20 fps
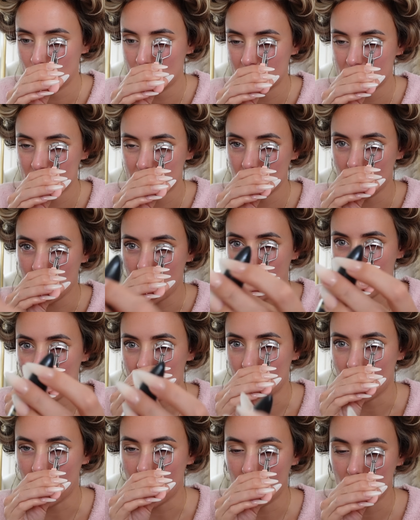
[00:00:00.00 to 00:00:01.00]

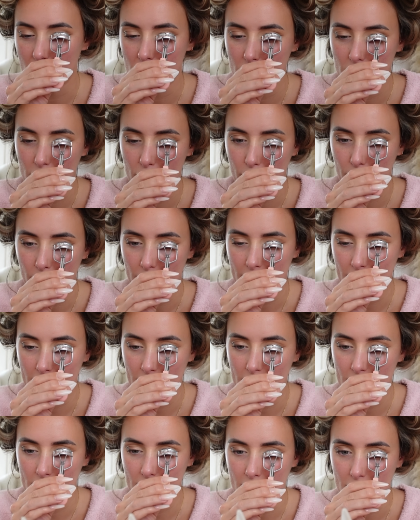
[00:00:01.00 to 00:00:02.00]
mascara,
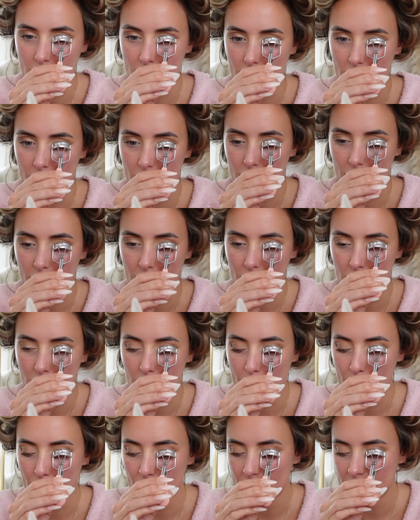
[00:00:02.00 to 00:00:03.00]
we
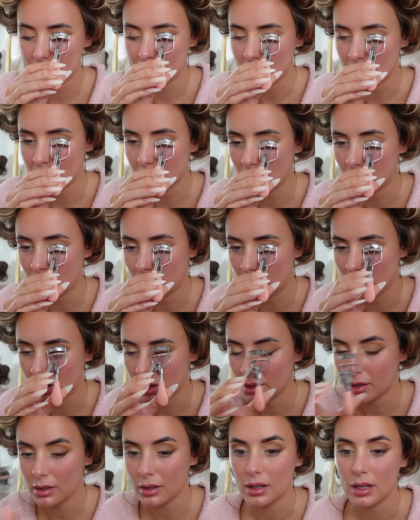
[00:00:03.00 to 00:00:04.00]
are putting
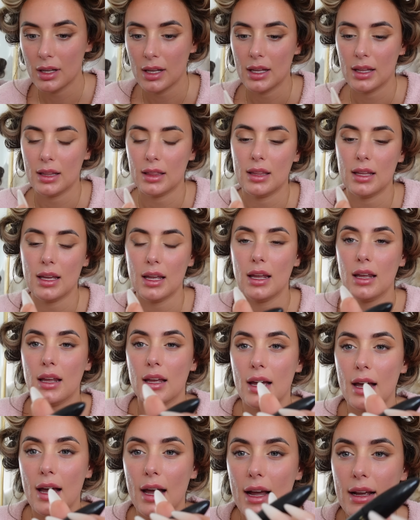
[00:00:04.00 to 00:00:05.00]
on
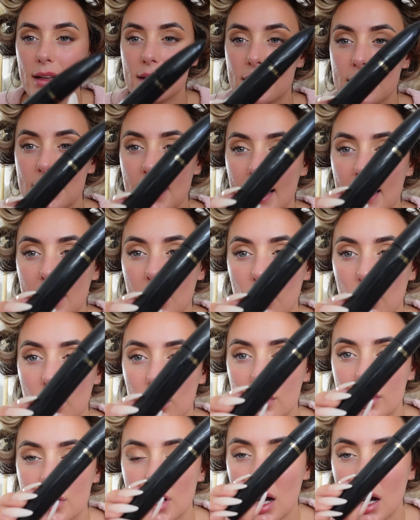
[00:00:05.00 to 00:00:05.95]
the Estee Lauder.